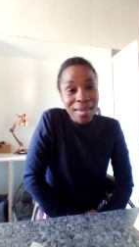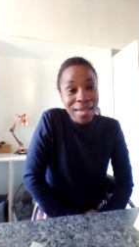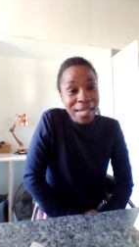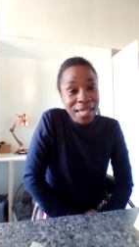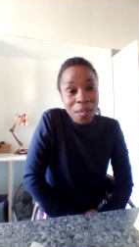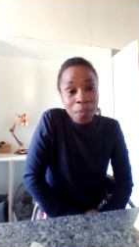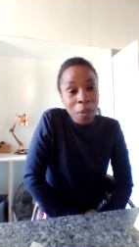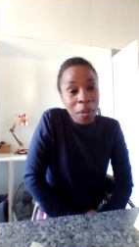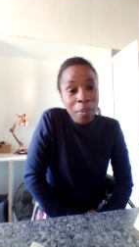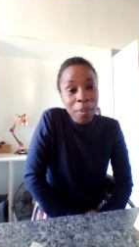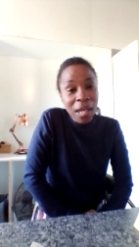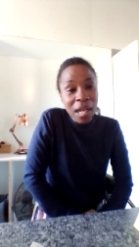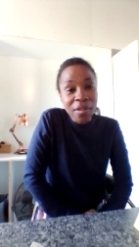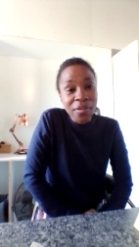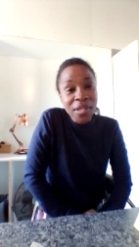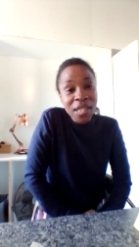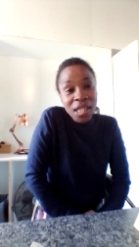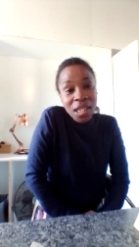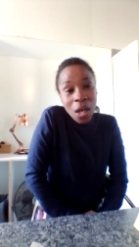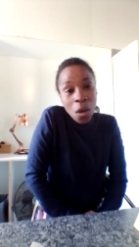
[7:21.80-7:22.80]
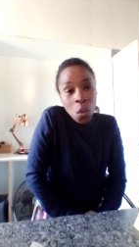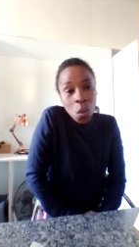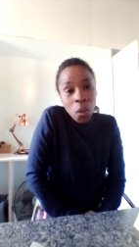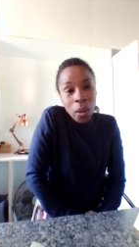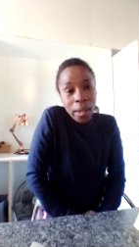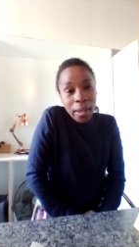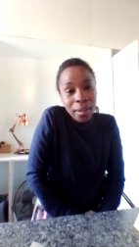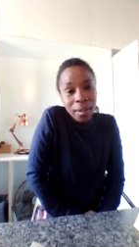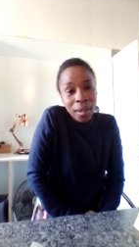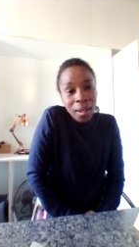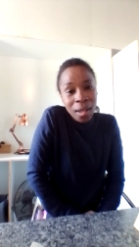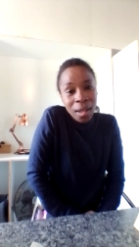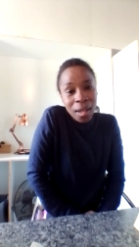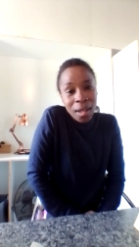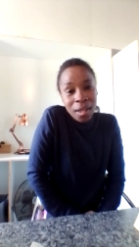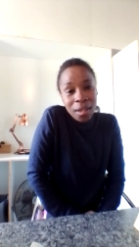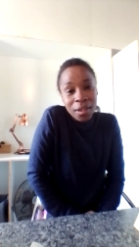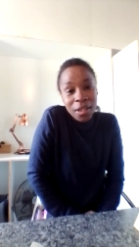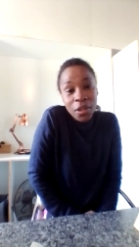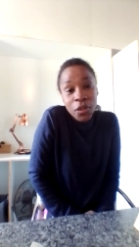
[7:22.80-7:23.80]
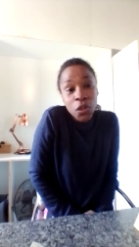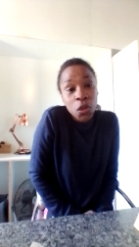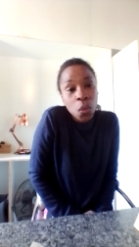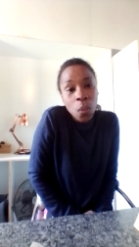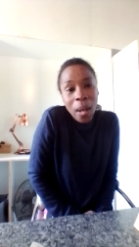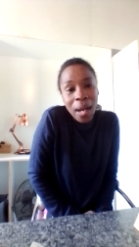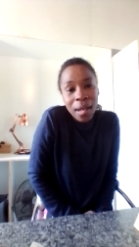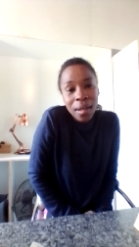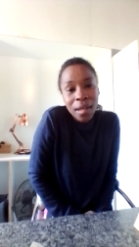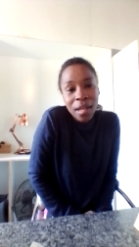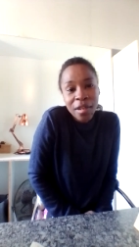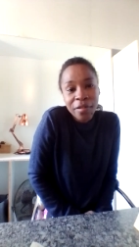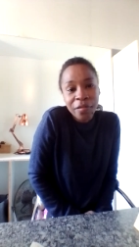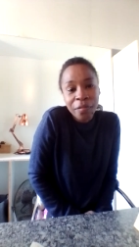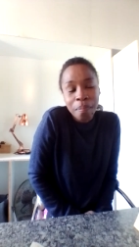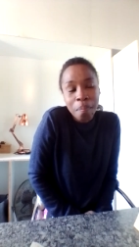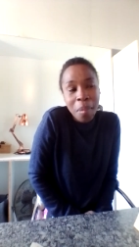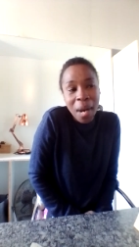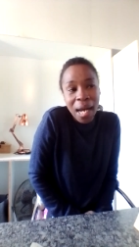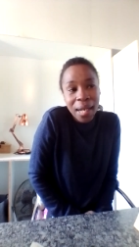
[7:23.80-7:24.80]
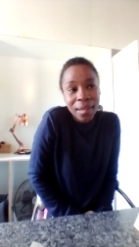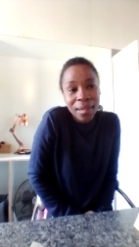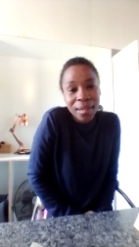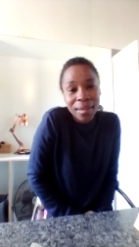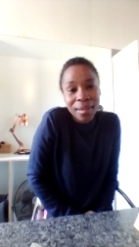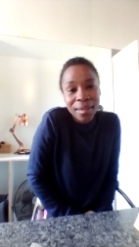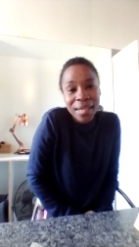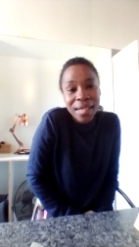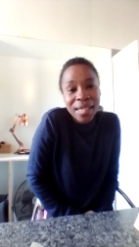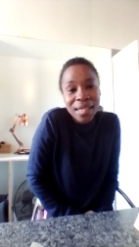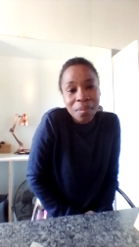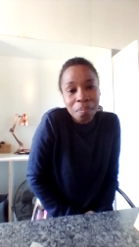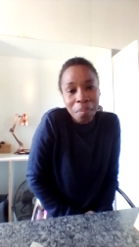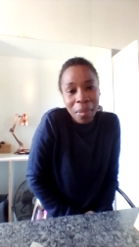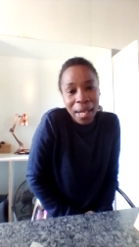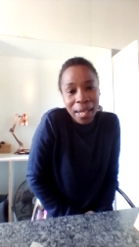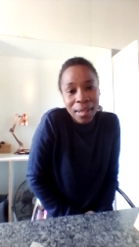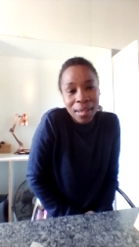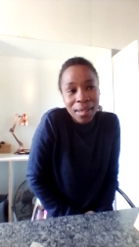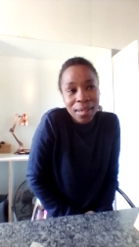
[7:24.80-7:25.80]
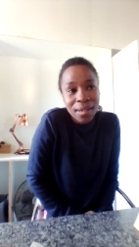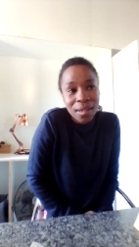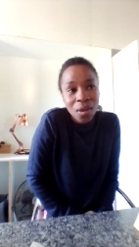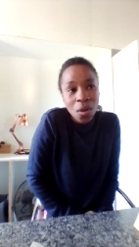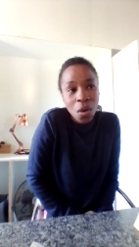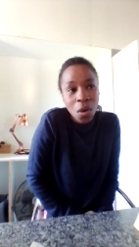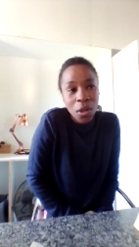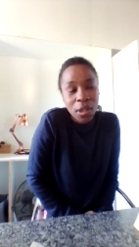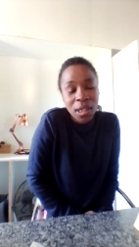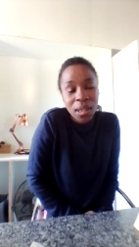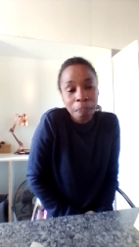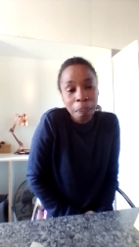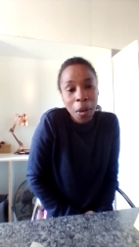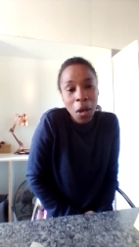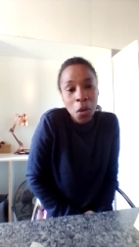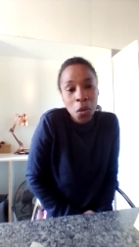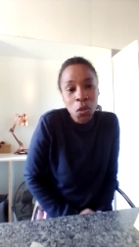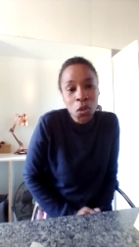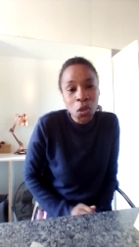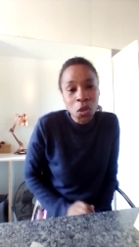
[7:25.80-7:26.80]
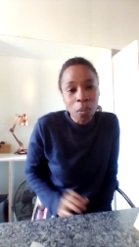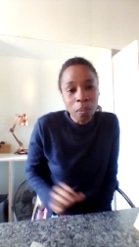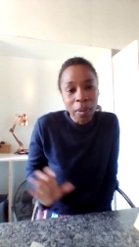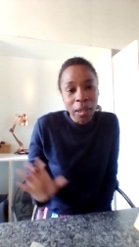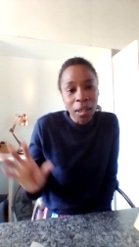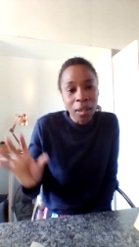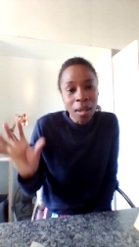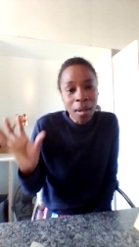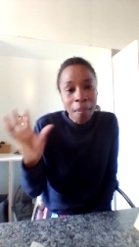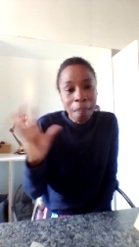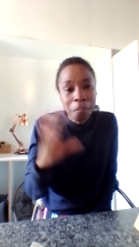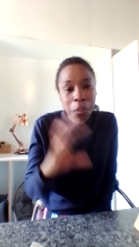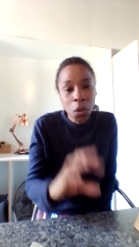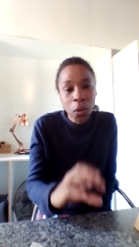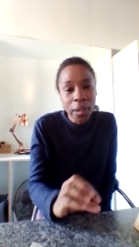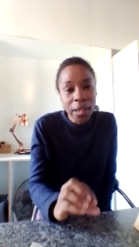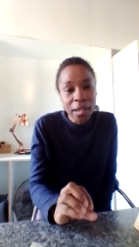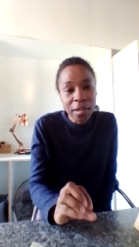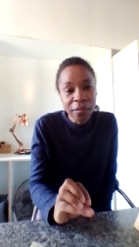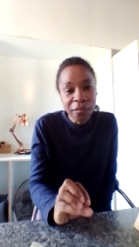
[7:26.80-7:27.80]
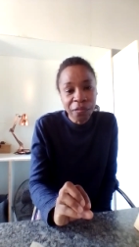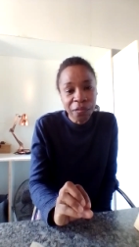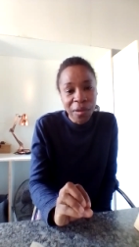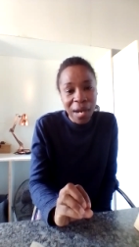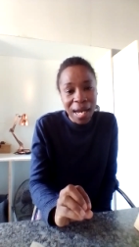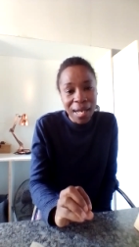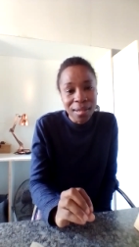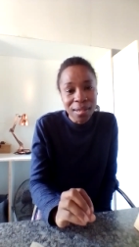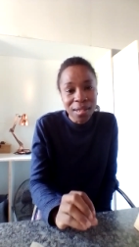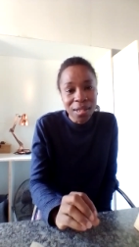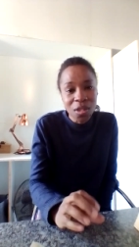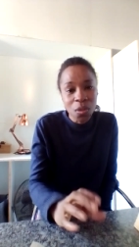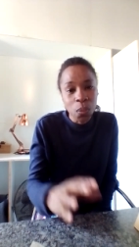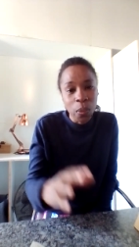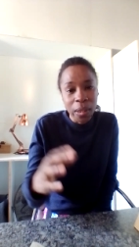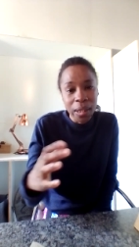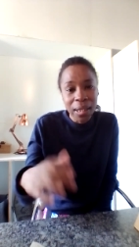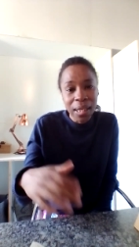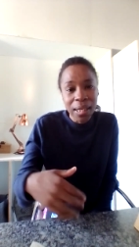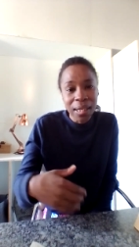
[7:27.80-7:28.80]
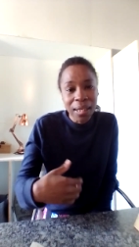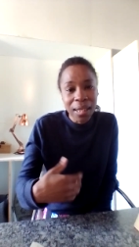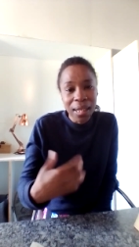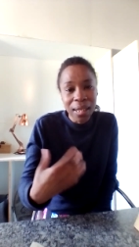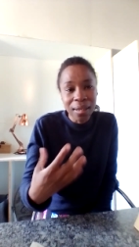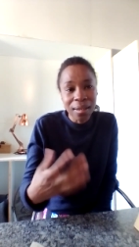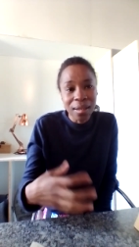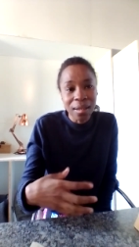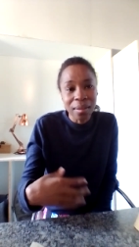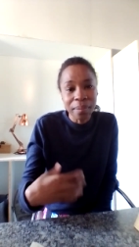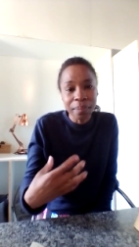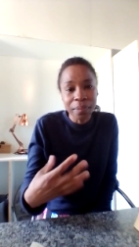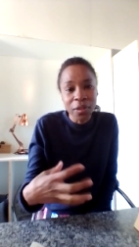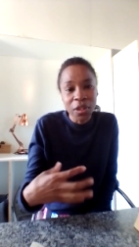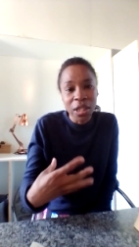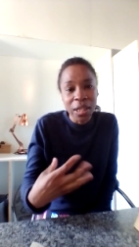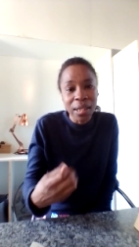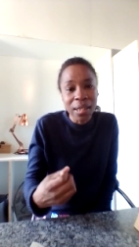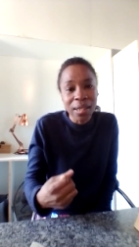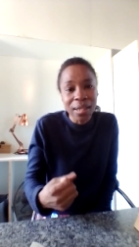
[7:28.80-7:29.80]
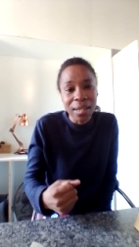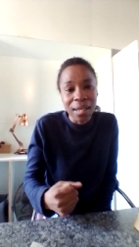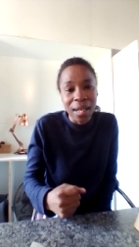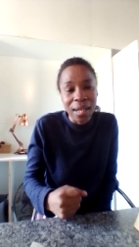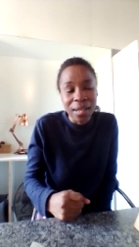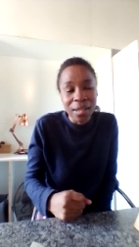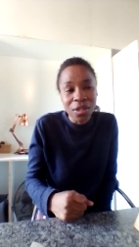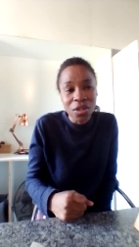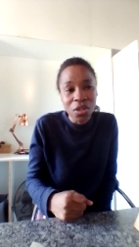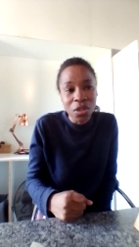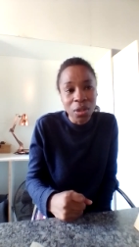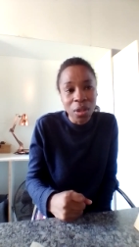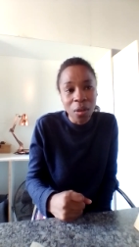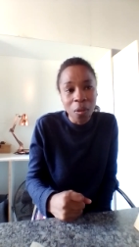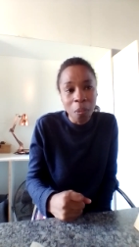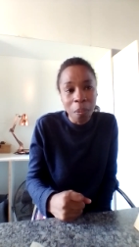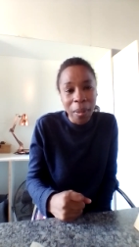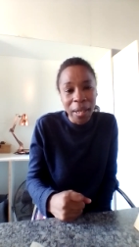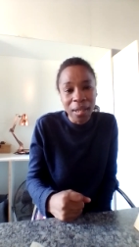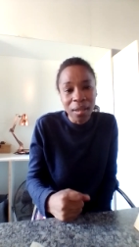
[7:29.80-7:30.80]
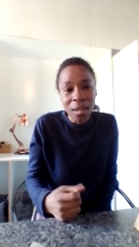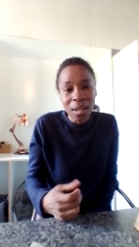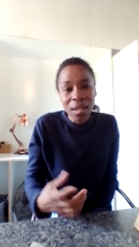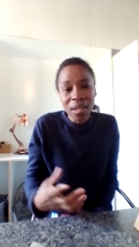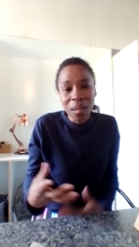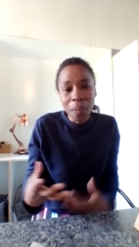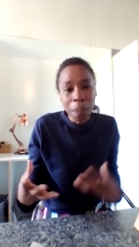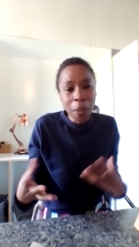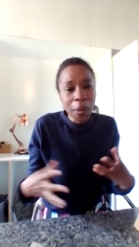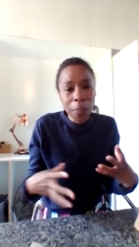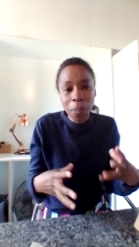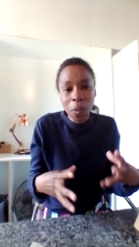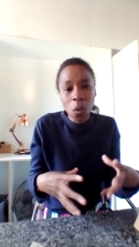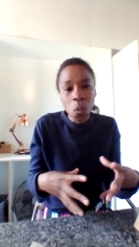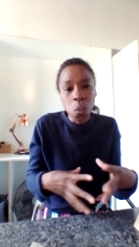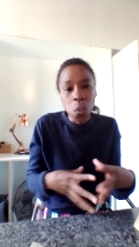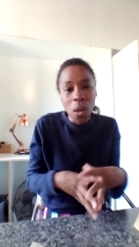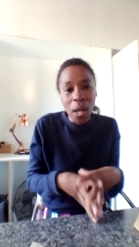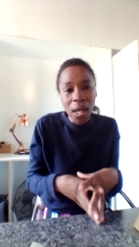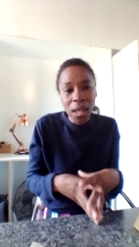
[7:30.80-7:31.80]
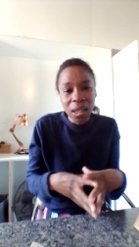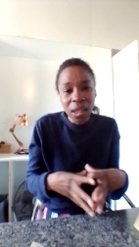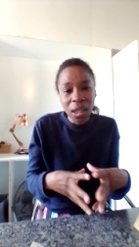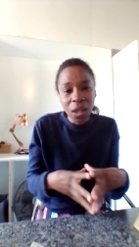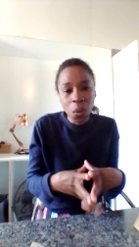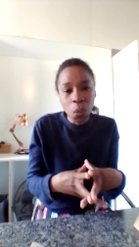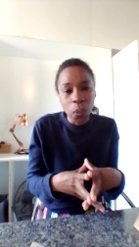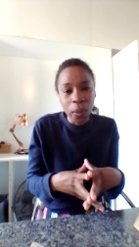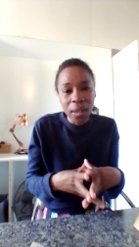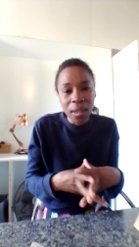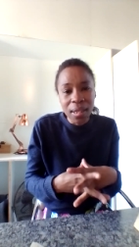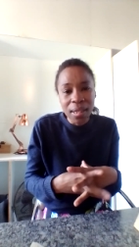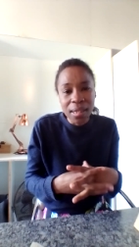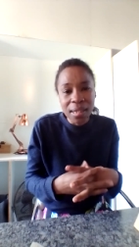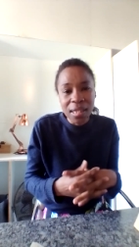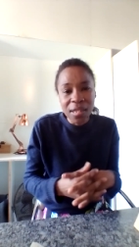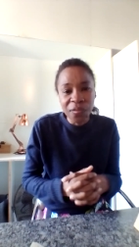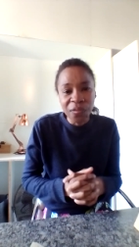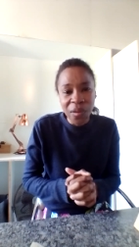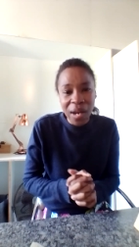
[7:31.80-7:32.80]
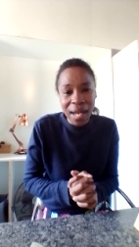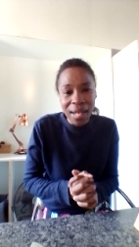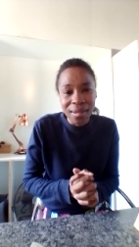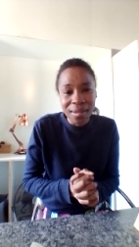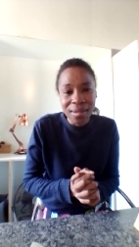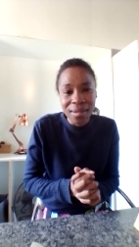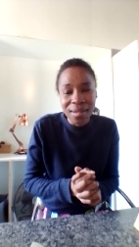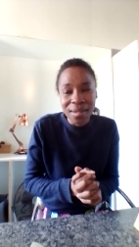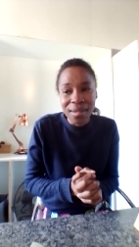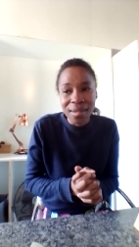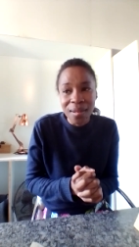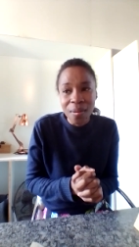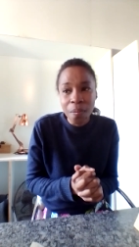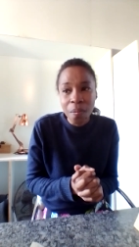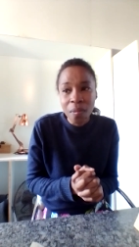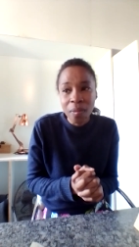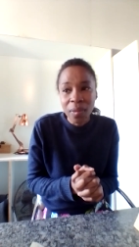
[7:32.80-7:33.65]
these people have stolen the UIF money. These monies are supposed to be put in funds where they can generate, but the people working with these funds,